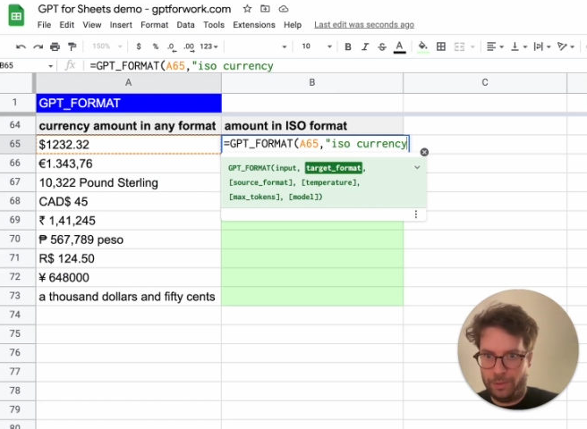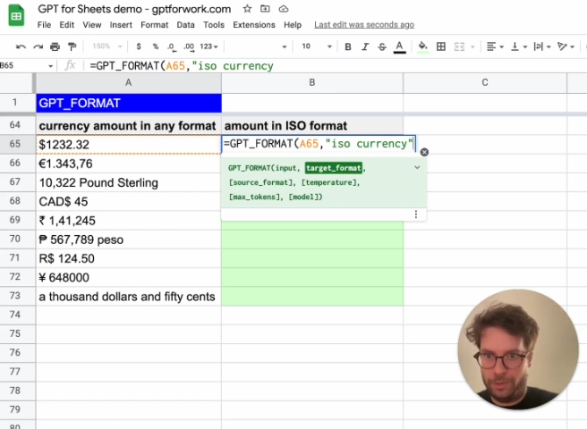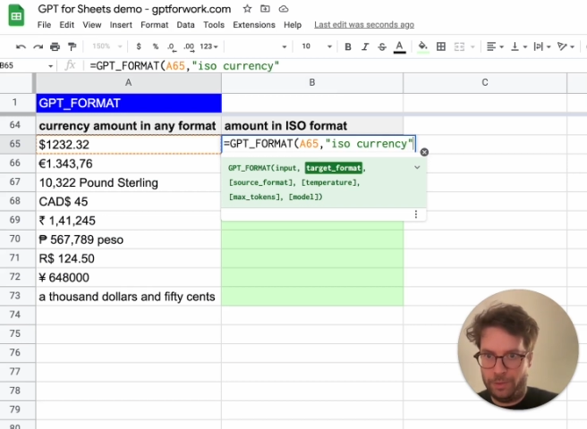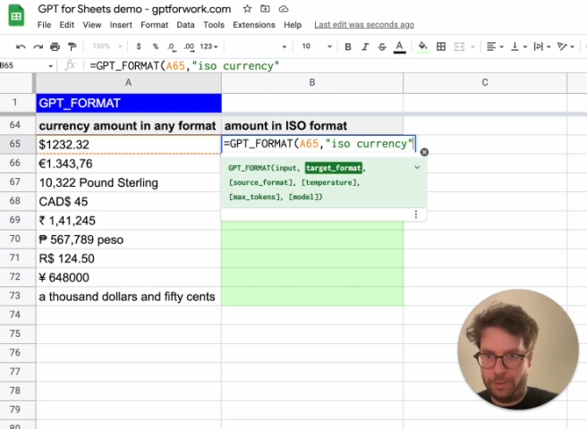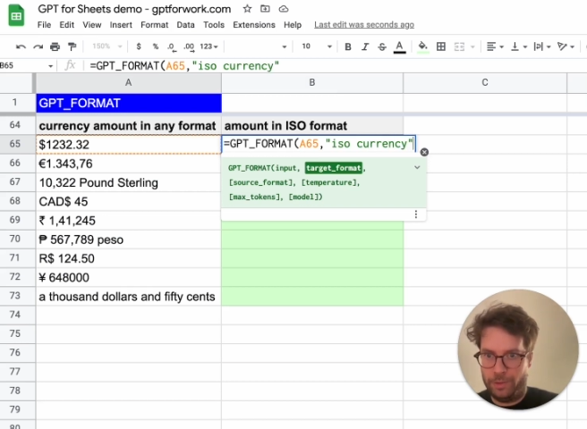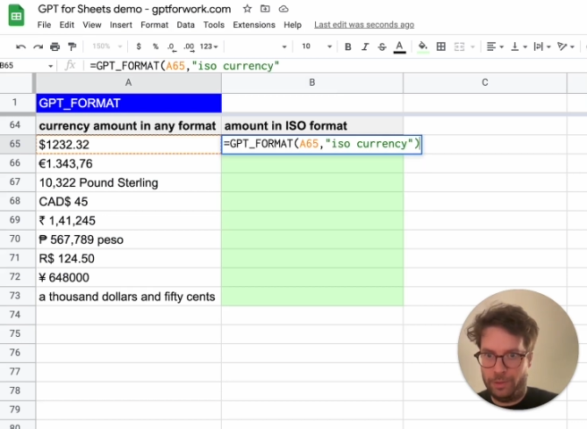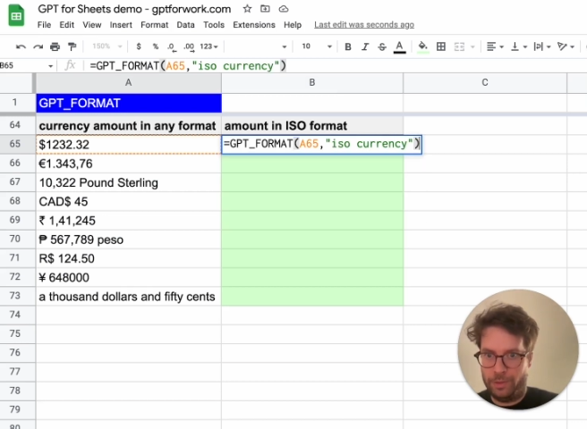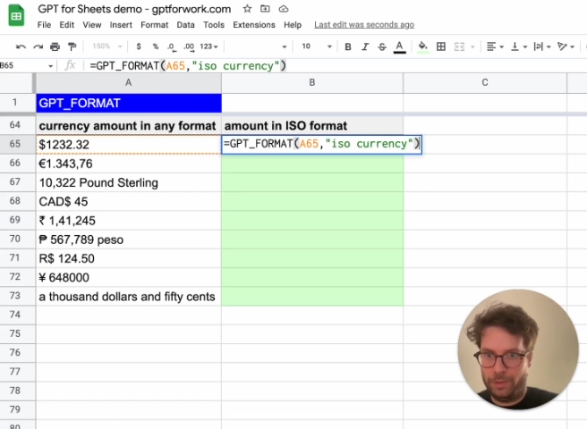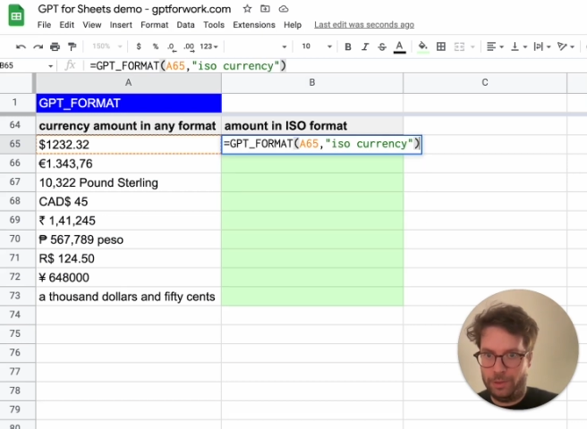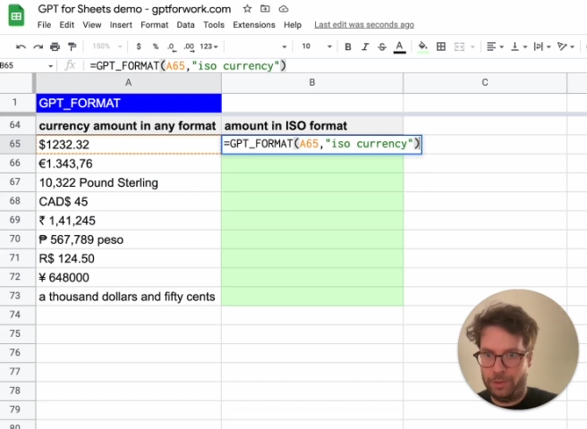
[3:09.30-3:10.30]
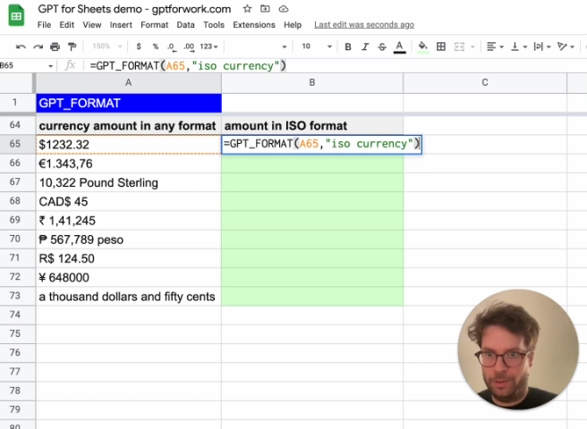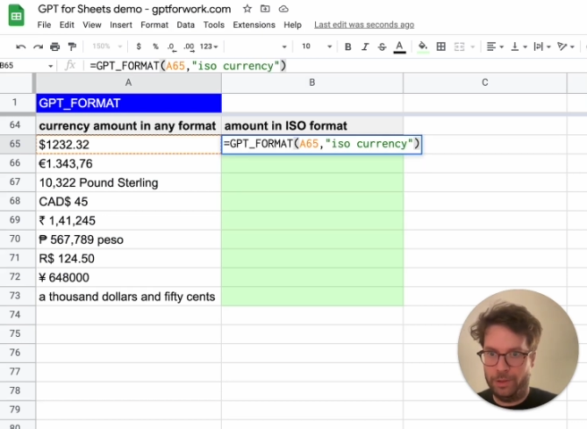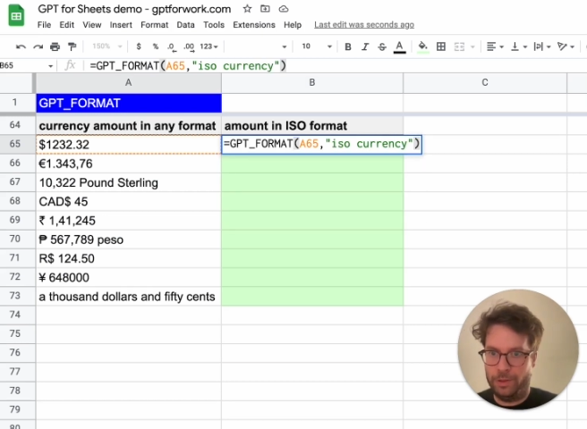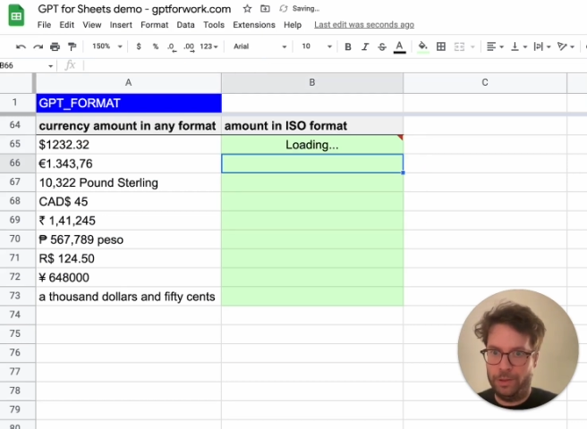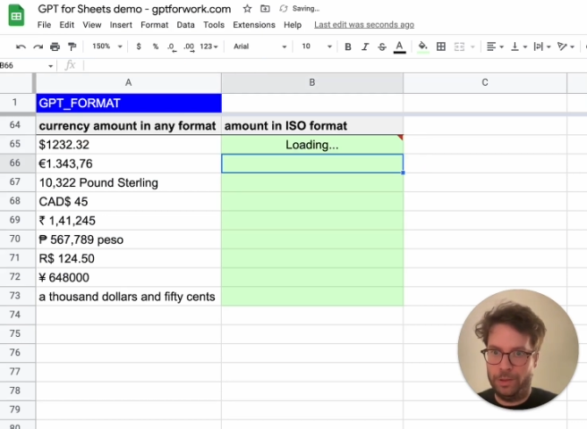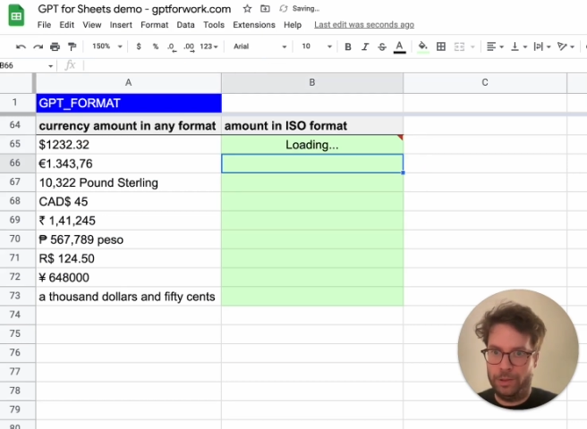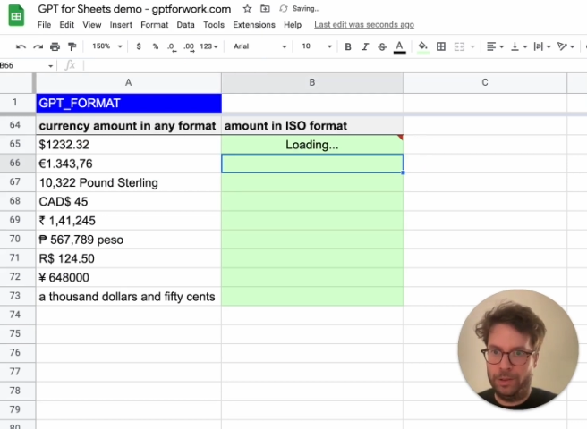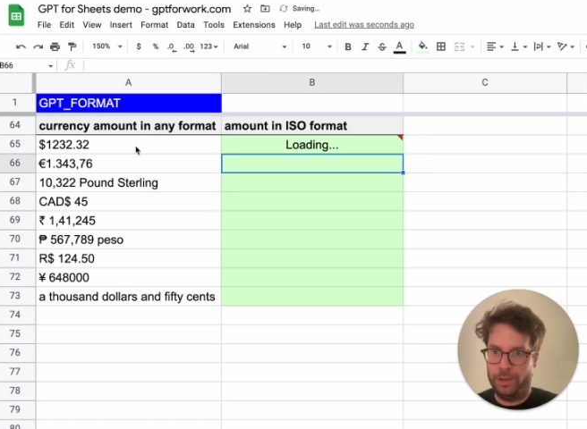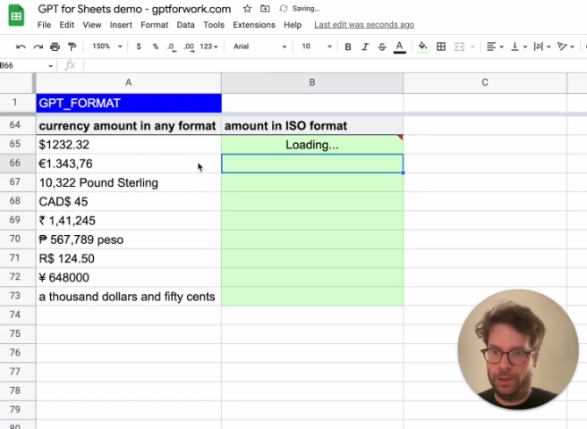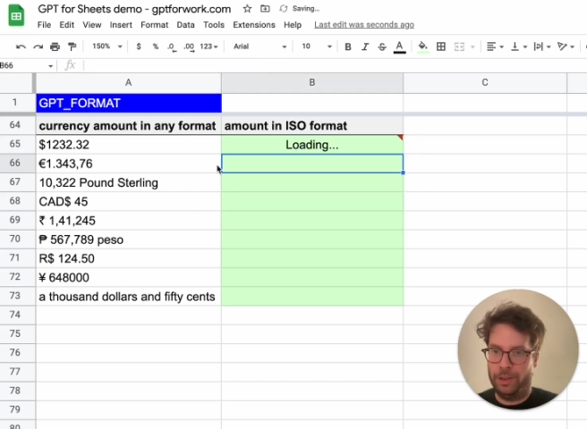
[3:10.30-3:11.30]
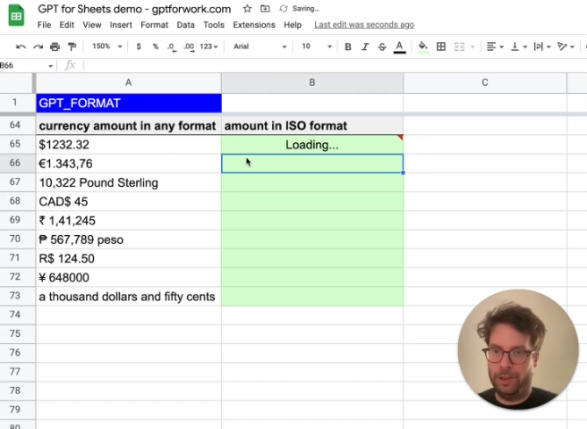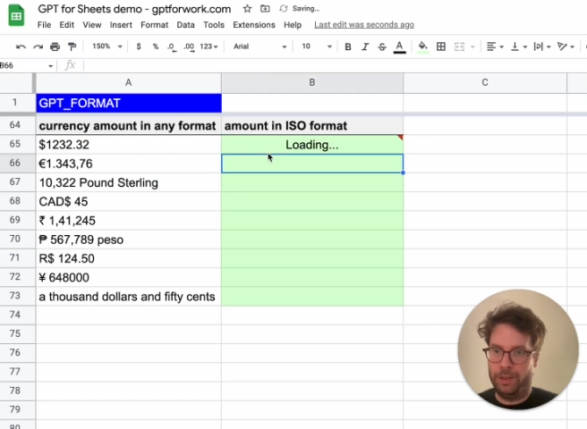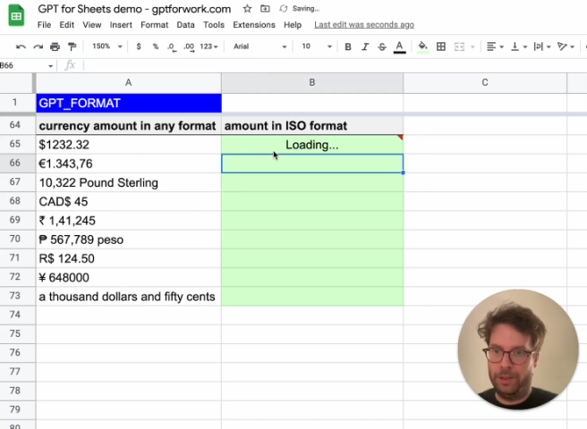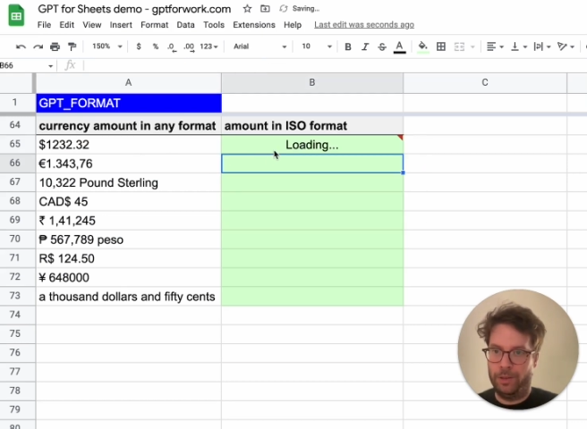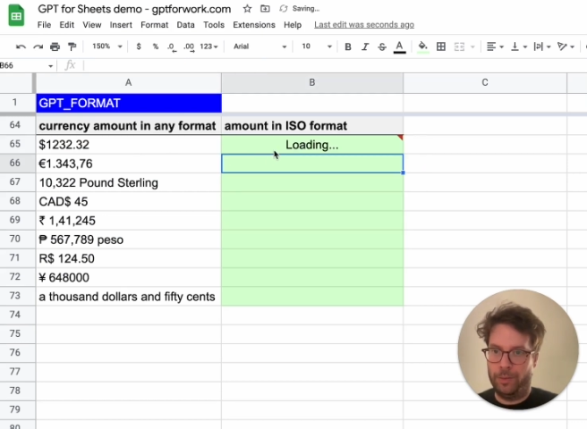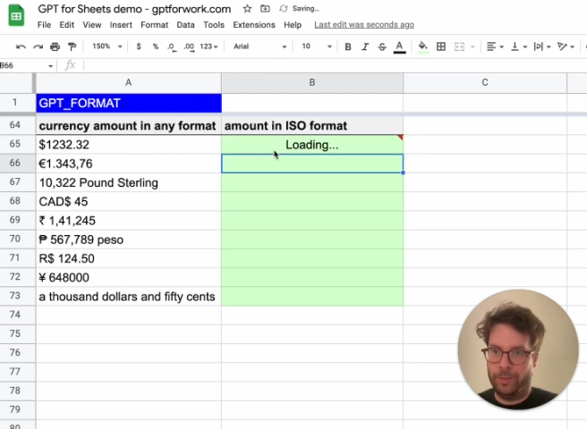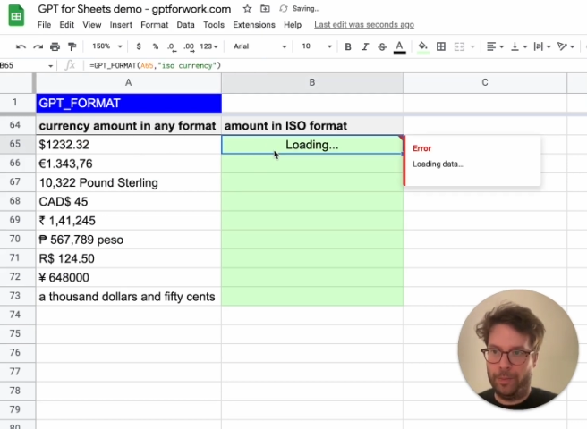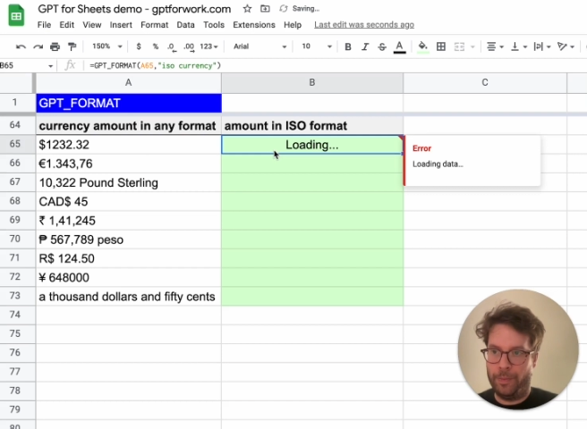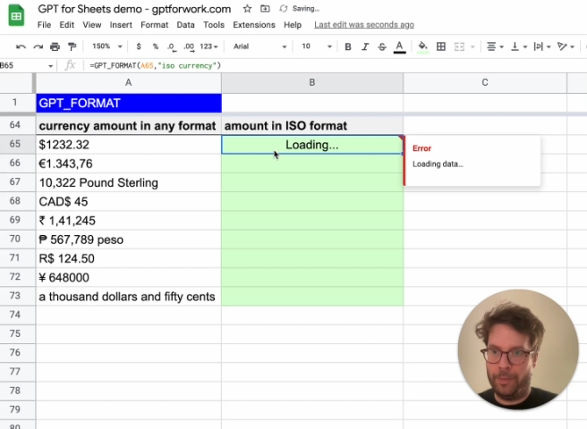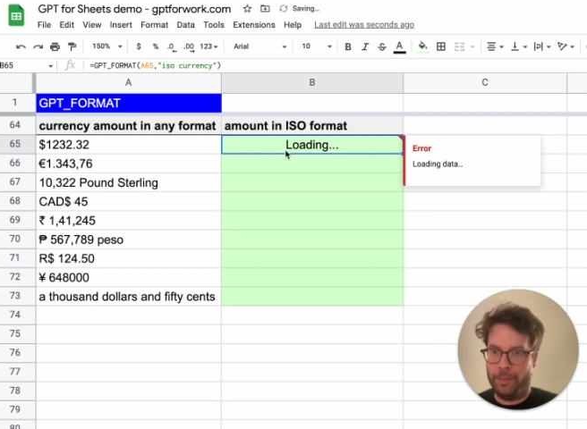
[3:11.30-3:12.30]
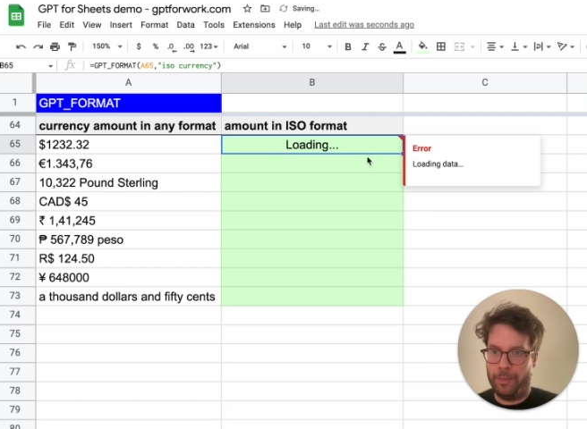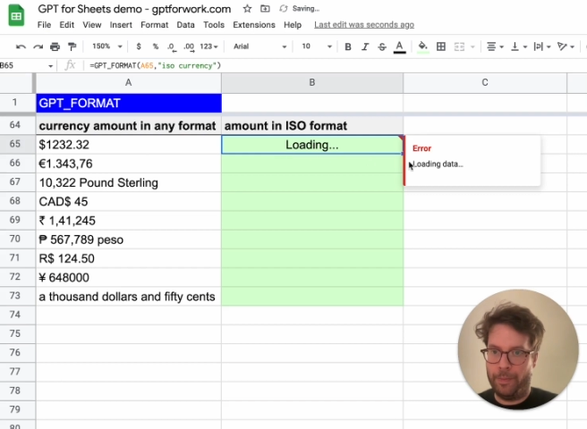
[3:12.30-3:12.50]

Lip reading: [no speech]